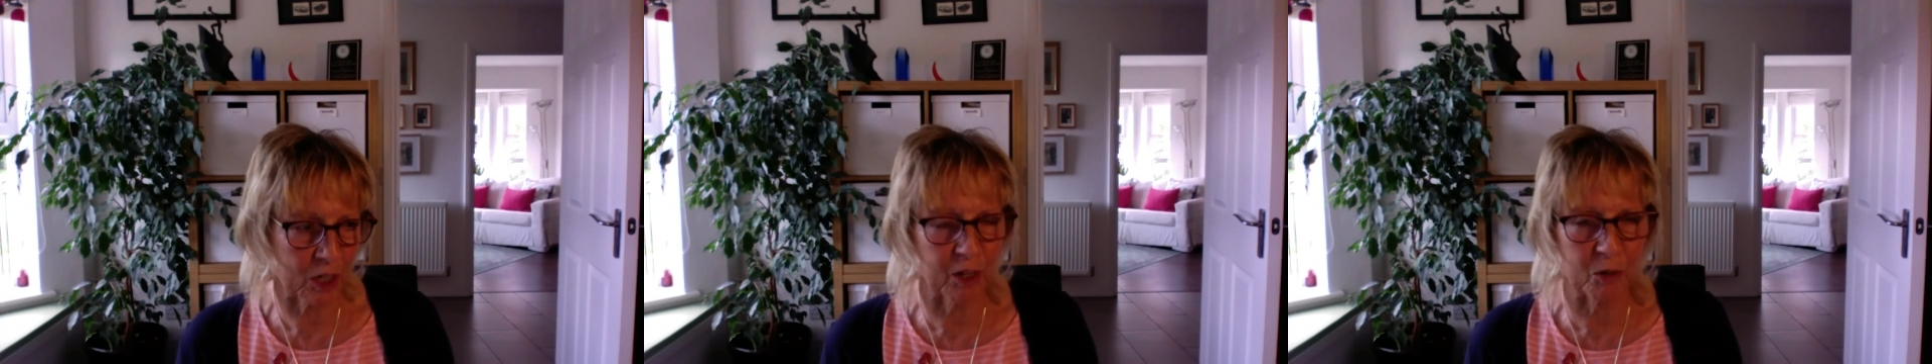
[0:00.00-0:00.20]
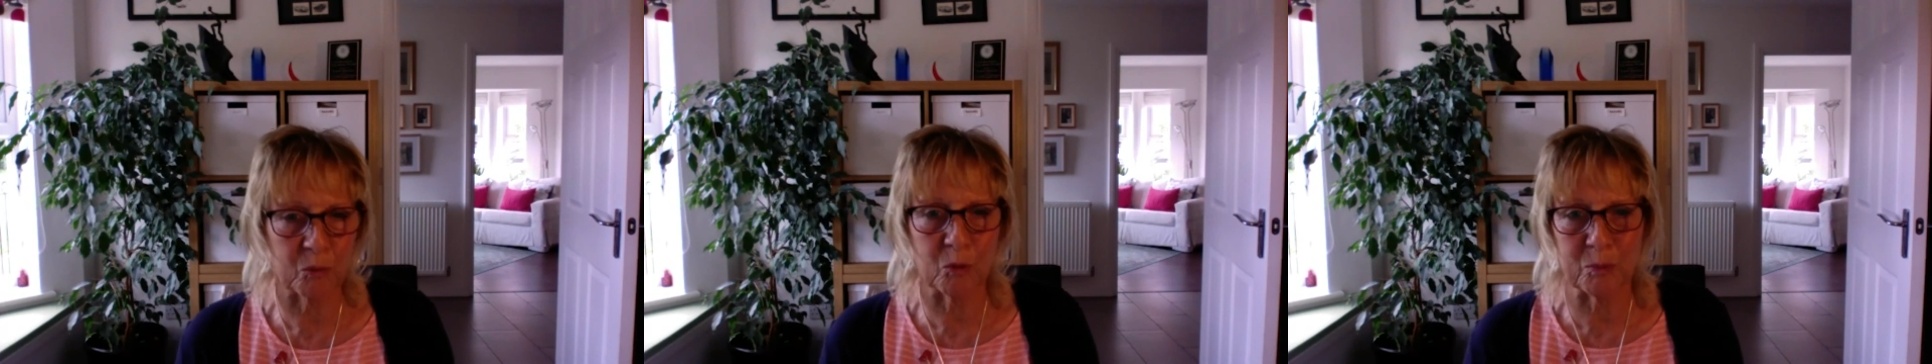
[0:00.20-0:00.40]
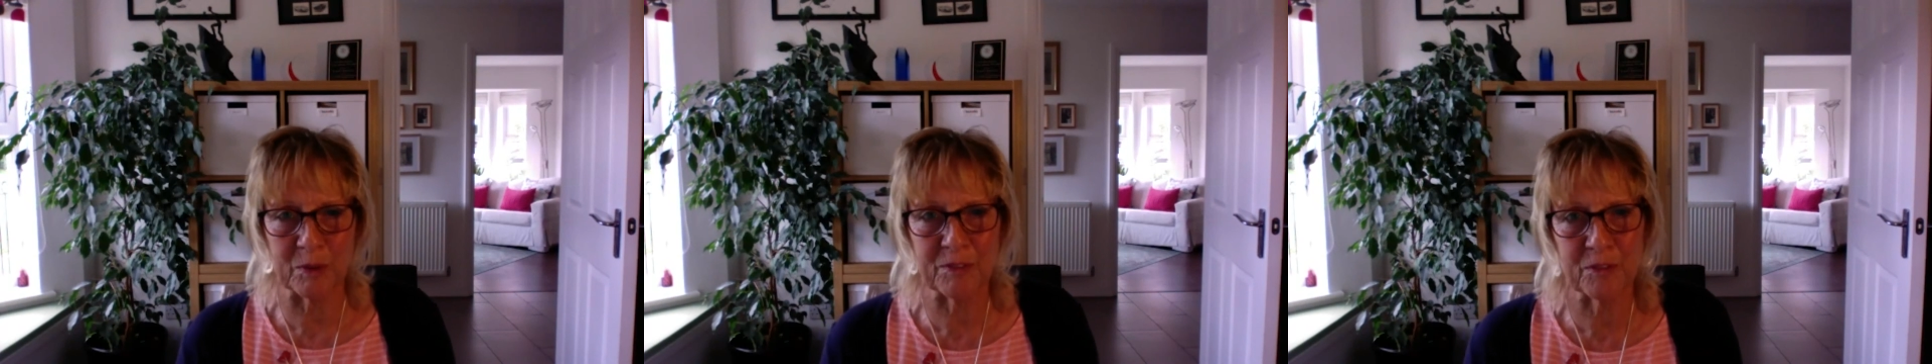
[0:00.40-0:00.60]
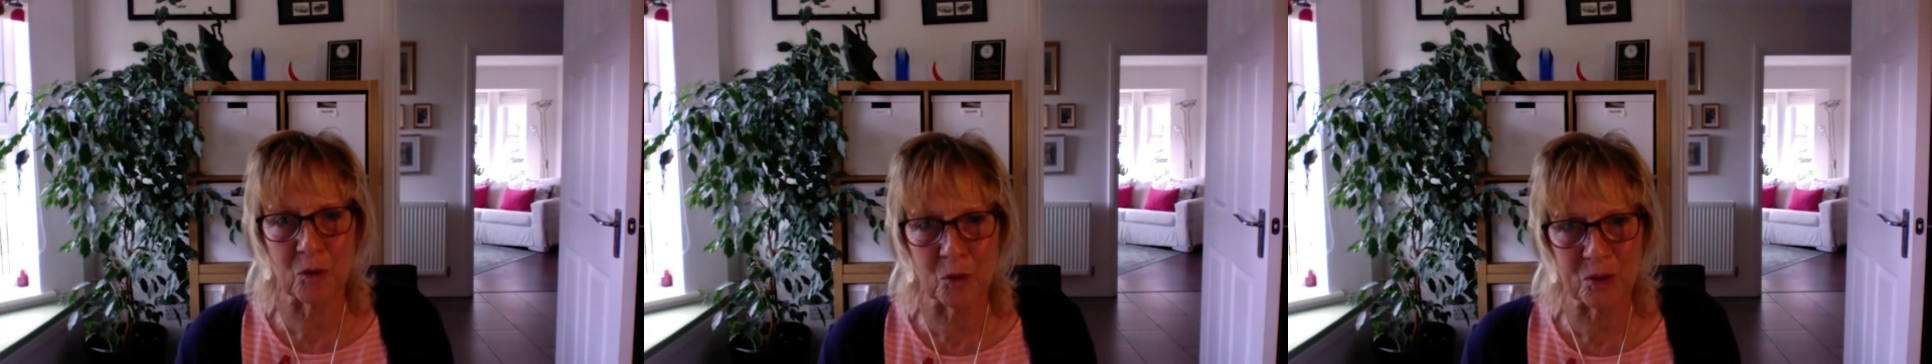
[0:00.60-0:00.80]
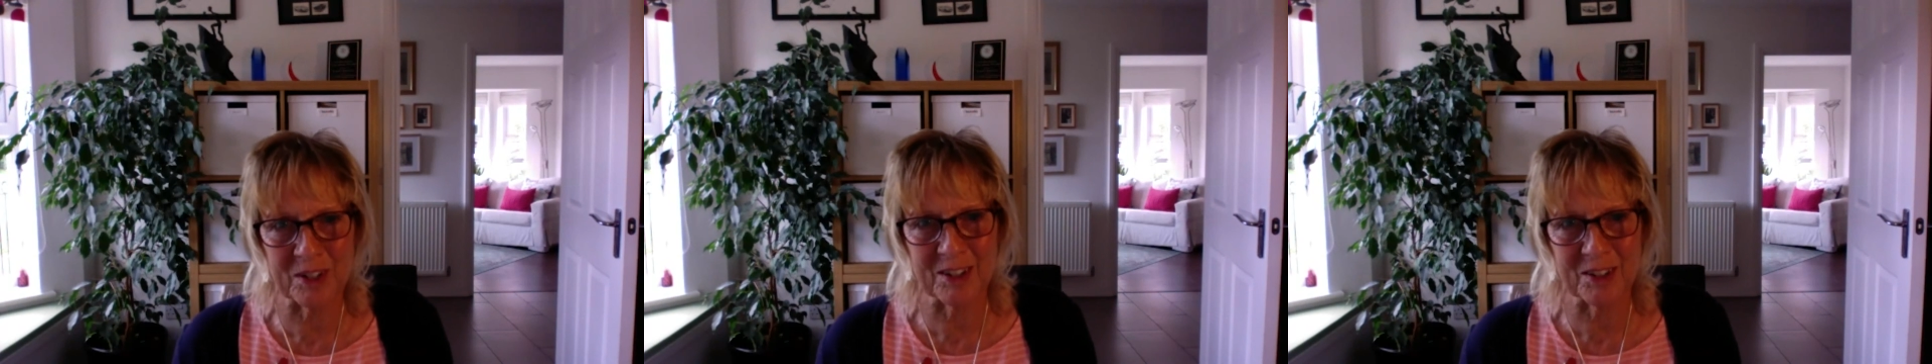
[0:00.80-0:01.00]
I will be
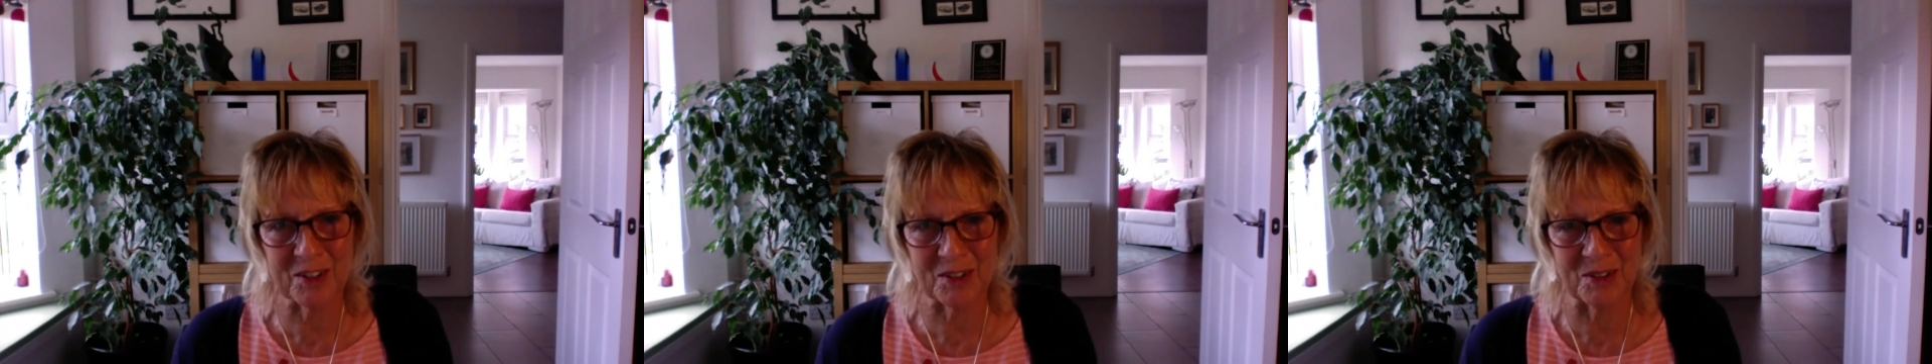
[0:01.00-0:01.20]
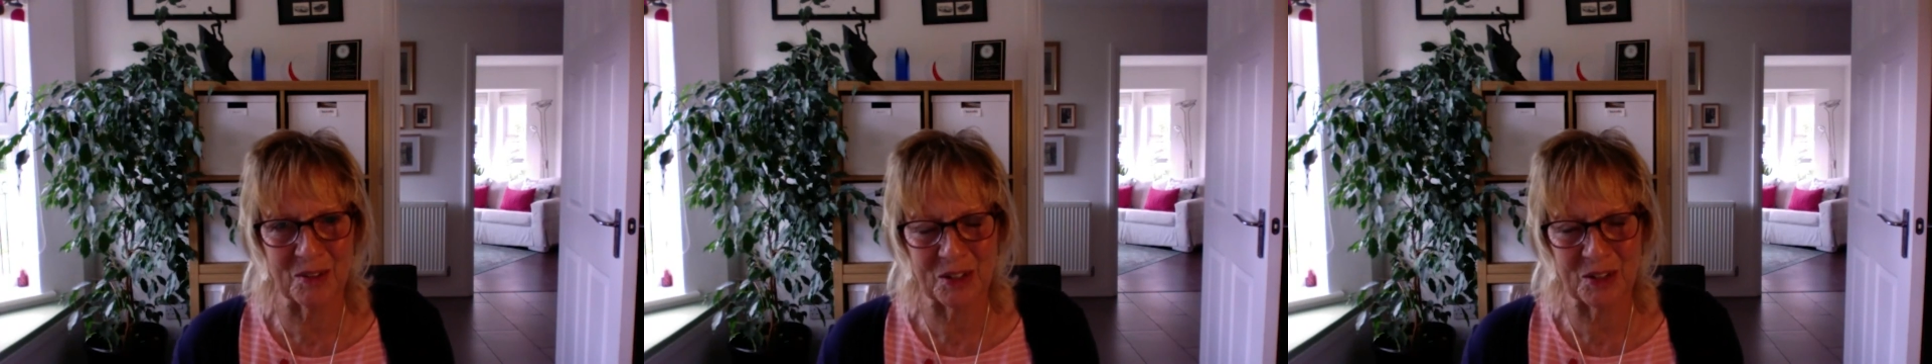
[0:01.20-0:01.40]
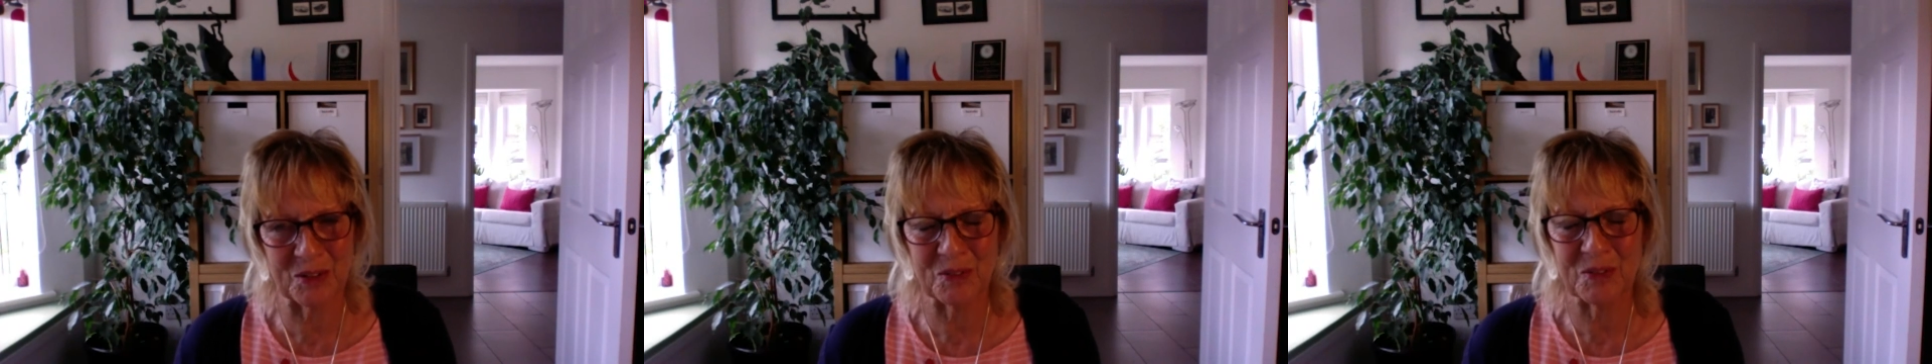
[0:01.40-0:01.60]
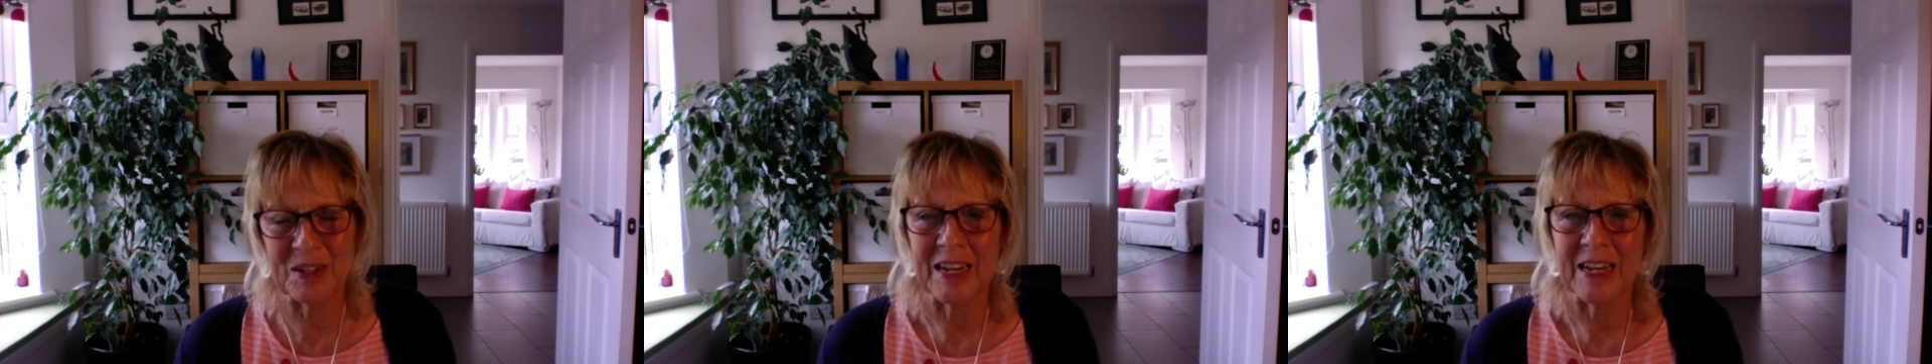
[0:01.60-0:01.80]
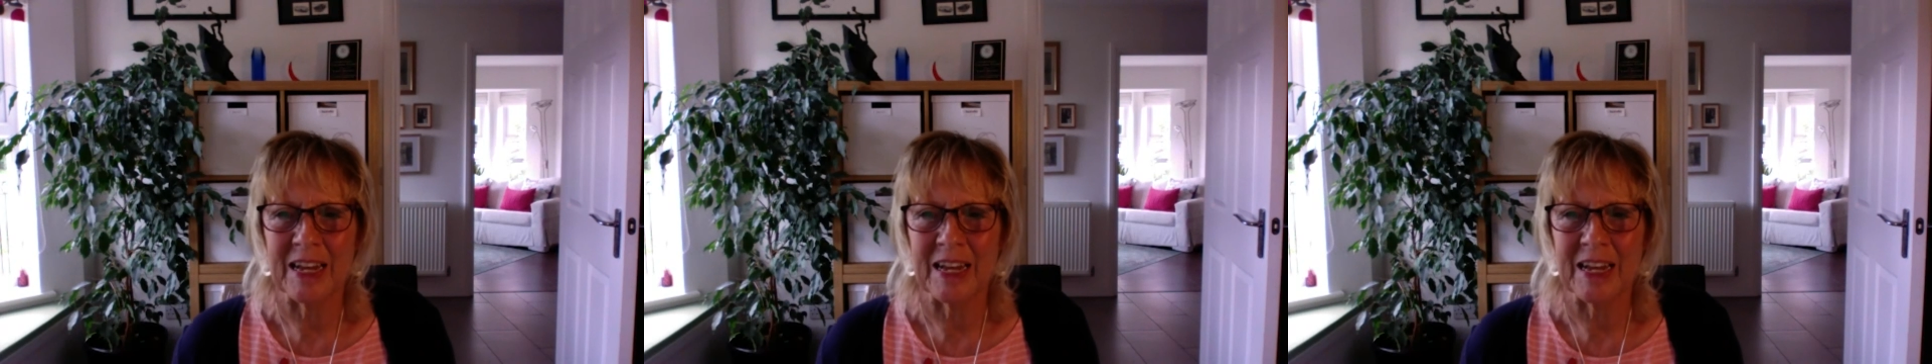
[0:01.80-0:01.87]
forwarding to you,